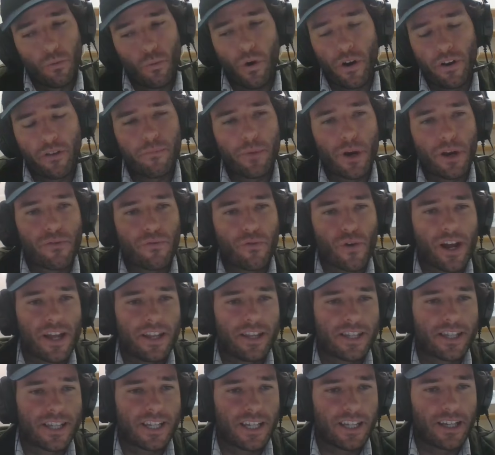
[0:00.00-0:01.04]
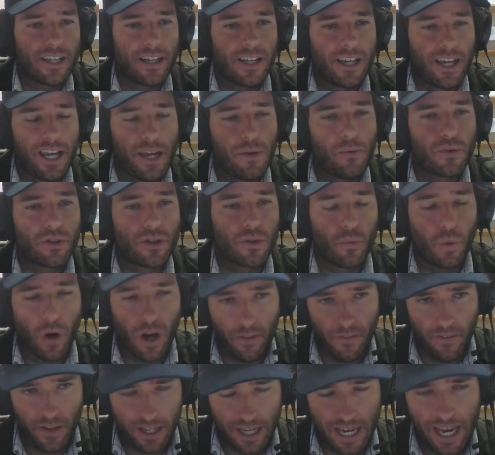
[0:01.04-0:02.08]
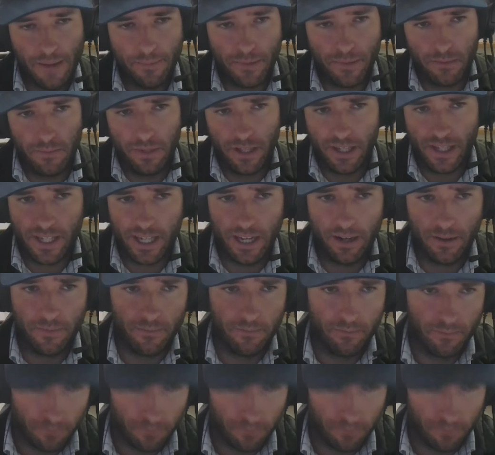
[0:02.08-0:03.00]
one of my friends, he was the one that came to me and said,